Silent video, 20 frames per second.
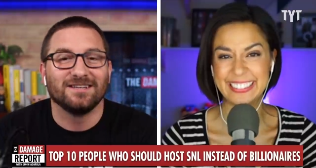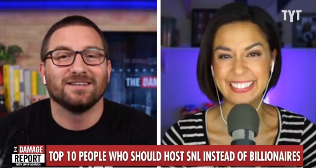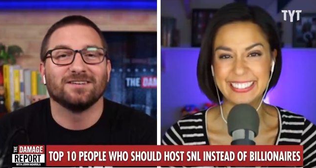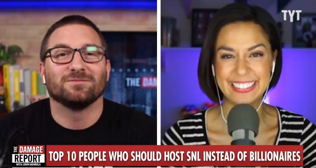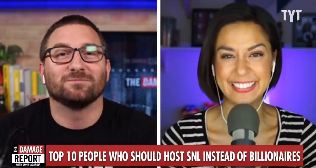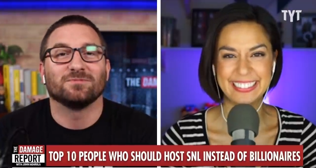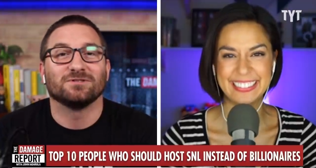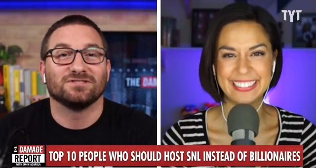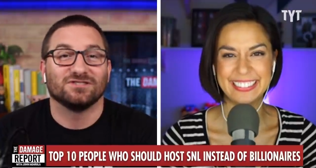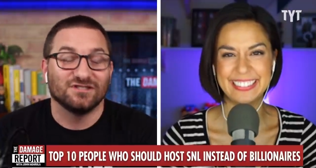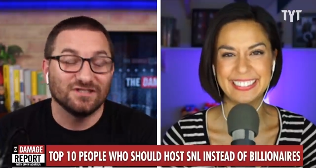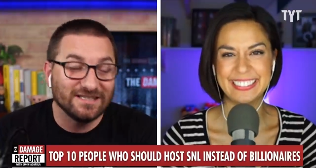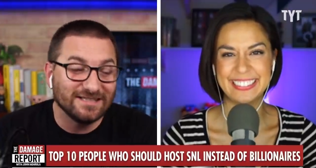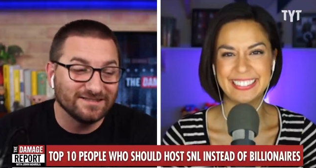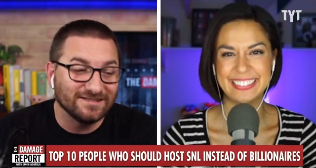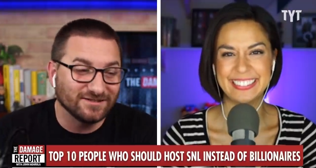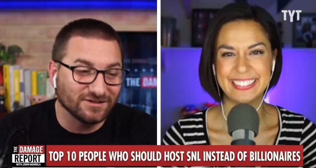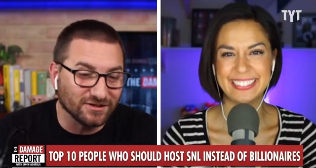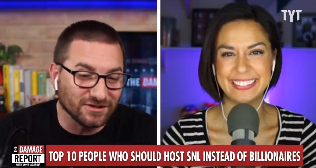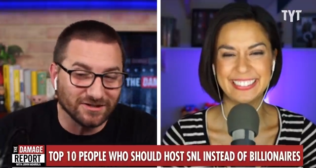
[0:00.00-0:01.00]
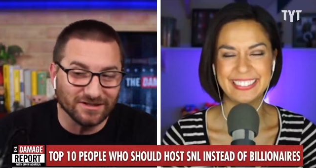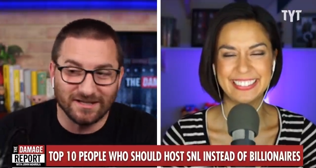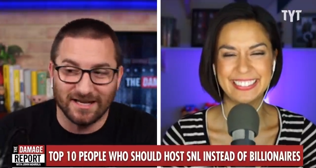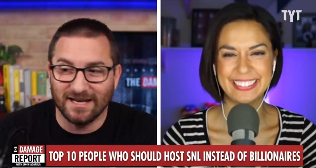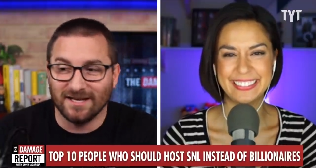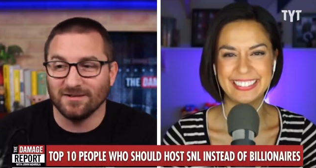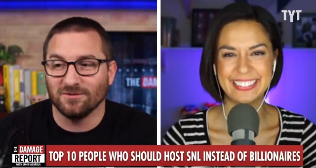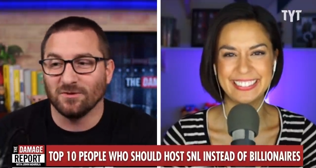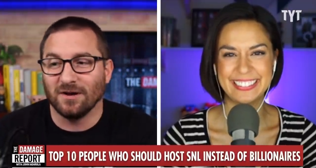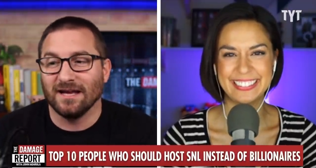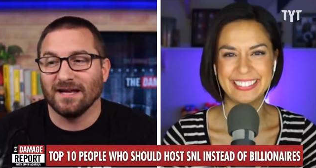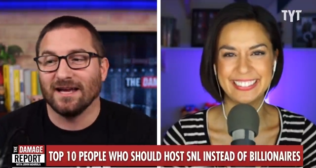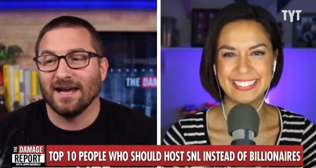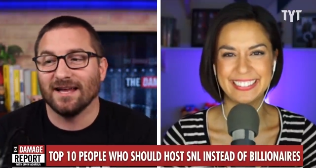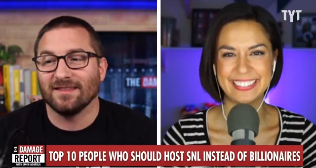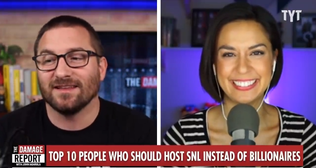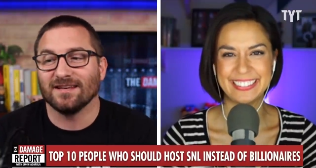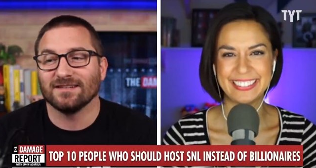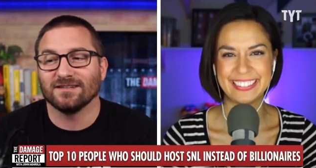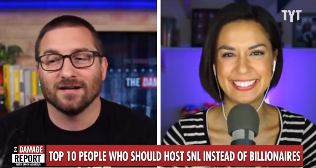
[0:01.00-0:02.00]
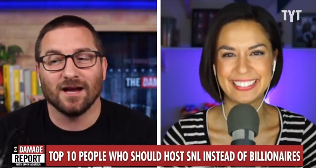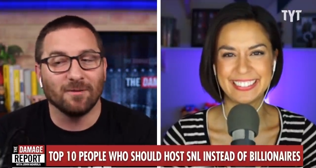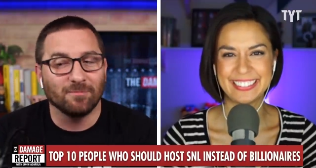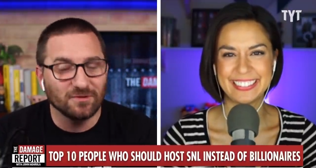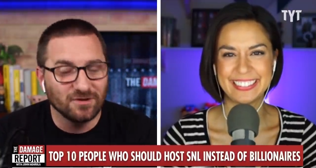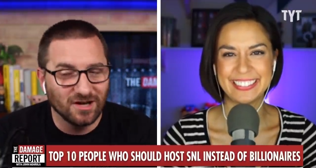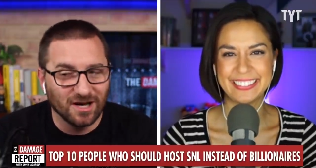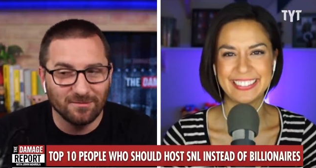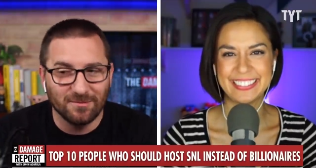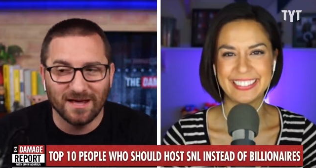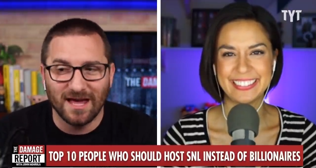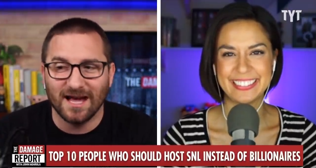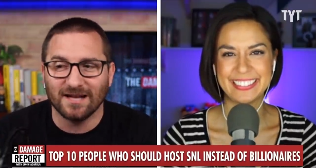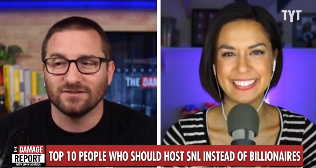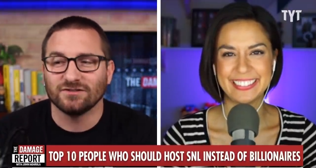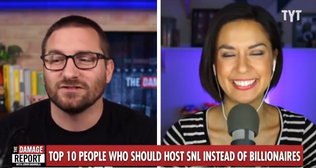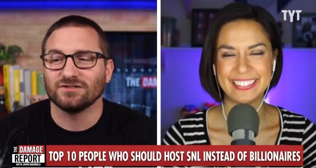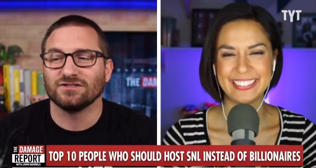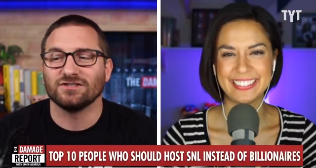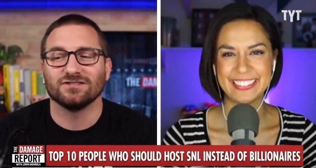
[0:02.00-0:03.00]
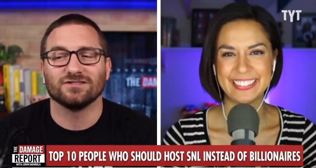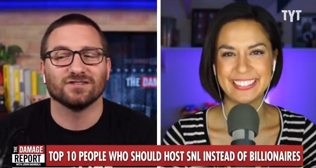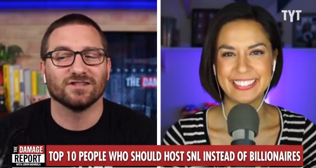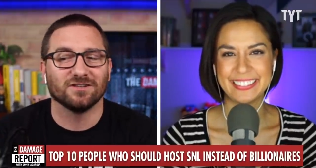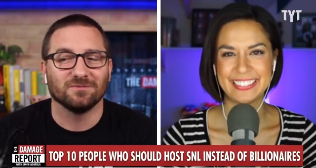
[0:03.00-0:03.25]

Speaker 1: but she's good anyway. I think up and coming actress, she's gonna